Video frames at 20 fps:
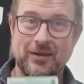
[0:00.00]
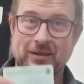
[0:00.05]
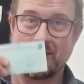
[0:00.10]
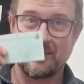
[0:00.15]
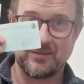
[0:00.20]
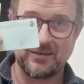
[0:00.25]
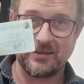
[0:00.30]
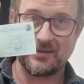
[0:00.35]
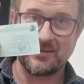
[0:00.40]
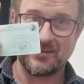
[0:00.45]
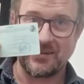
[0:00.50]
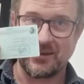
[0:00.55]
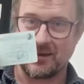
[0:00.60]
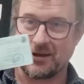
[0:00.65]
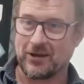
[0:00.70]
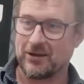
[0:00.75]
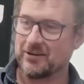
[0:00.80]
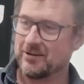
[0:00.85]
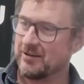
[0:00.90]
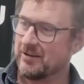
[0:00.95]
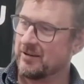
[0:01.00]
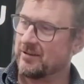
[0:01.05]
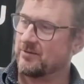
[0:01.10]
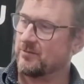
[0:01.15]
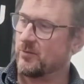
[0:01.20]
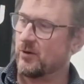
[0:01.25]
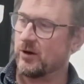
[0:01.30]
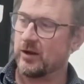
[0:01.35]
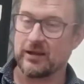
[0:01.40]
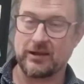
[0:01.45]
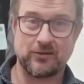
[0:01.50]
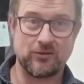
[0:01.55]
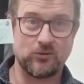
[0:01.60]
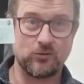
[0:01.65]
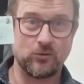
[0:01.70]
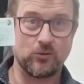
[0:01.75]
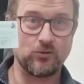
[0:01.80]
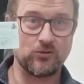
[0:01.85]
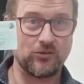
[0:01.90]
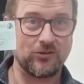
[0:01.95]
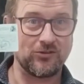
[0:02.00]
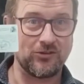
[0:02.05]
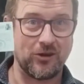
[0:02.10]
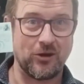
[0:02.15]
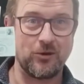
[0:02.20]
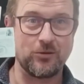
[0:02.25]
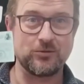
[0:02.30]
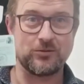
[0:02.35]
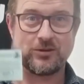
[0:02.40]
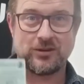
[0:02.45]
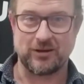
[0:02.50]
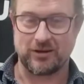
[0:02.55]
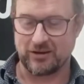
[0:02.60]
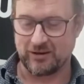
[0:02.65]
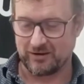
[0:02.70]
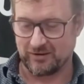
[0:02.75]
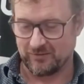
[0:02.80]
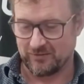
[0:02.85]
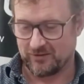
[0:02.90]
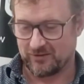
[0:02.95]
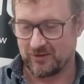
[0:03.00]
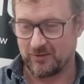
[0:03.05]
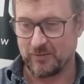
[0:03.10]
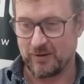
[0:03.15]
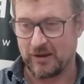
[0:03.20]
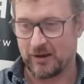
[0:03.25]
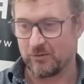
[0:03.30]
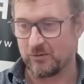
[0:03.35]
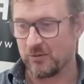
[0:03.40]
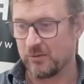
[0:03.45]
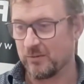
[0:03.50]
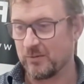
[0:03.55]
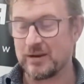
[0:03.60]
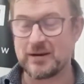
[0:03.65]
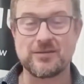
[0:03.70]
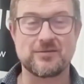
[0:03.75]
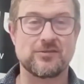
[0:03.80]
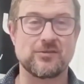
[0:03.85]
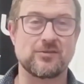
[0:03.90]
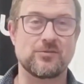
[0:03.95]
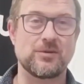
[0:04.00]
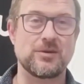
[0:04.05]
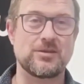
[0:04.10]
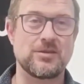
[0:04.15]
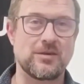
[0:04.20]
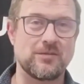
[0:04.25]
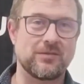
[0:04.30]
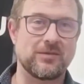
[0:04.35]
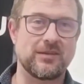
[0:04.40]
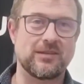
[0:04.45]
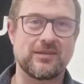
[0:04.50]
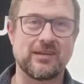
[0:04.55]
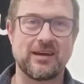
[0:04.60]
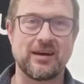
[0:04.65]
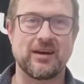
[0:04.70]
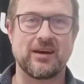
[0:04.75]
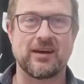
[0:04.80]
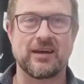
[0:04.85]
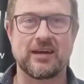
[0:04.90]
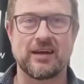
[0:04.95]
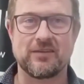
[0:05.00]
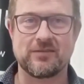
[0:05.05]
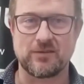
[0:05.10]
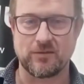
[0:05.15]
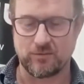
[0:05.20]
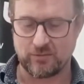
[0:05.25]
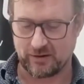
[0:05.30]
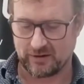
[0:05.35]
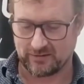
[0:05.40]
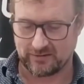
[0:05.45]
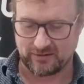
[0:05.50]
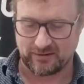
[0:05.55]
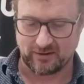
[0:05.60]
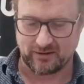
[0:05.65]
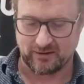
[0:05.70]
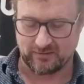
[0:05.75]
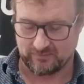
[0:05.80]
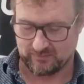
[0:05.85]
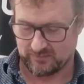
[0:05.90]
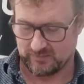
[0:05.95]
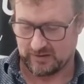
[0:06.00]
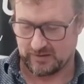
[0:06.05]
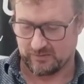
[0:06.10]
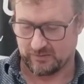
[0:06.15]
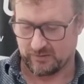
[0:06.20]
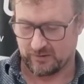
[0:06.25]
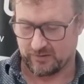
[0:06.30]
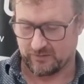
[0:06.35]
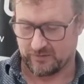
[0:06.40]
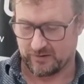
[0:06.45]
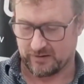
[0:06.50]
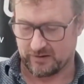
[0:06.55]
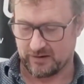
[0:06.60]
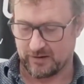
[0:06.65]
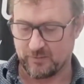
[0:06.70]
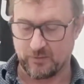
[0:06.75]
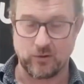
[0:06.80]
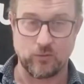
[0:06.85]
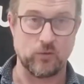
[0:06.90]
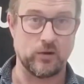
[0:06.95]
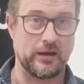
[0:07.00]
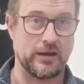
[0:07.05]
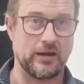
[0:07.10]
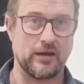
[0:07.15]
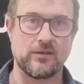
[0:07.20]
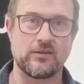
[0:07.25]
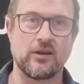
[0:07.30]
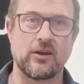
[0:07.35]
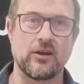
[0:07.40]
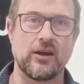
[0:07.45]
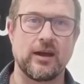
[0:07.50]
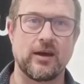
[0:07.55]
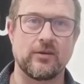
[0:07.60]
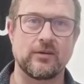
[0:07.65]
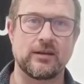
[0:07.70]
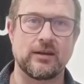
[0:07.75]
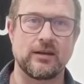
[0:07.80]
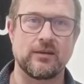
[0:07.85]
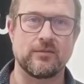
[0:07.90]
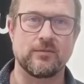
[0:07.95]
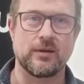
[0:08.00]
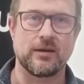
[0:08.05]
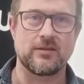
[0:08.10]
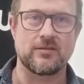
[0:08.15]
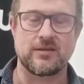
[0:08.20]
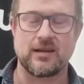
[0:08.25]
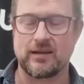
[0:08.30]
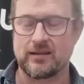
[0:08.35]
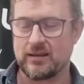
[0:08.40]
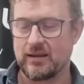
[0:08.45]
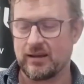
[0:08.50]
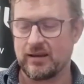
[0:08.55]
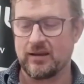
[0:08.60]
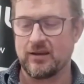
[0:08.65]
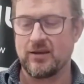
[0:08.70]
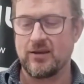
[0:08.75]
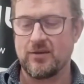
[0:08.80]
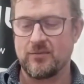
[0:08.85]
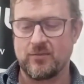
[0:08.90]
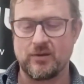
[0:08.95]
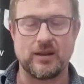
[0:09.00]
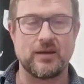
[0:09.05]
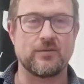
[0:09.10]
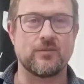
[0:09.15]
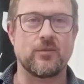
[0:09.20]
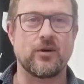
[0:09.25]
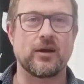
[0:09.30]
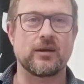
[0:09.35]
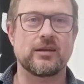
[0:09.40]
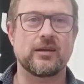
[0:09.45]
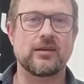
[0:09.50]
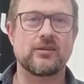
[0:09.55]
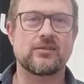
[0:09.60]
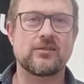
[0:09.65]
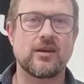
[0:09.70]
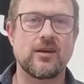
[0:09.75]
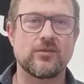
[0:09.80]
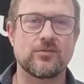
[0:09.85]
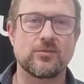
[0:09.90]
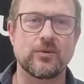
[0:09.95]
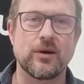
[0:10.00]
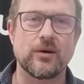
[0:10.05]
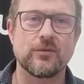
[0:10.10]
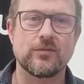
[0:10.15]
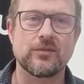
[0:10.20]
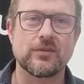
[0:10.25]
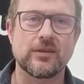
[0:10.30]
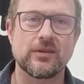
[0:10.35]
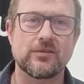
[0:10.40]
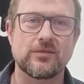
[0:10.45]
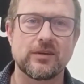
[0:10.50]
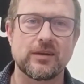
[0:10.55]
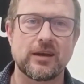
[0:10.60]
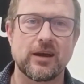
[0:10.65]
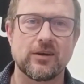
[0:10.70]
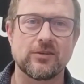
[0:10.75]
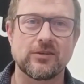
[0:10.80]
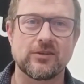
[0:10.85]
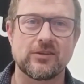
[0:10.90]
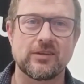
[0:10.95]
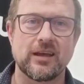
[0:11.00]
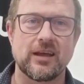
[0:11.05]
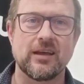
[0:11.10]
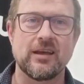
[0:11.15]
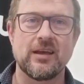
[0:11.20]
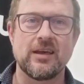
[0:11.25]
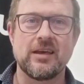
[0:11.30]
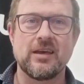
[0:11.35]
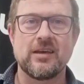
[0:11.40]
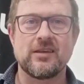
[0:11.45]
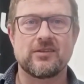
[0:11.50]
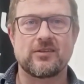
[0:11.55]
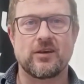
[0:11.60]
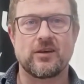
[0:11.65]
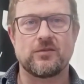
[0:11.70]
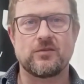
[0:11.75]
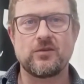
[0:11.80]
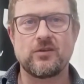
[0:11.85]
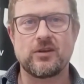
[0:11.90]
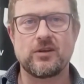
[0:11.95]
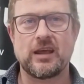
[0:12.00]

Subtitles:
this card is my daughter's old card, and somehow when we managed to switch it for the TIE after Brexit, I found it in my wallet. I don't know how I didn't even manage to hand it in, but never mind. It serves well for this video, doesn't it? So if you're an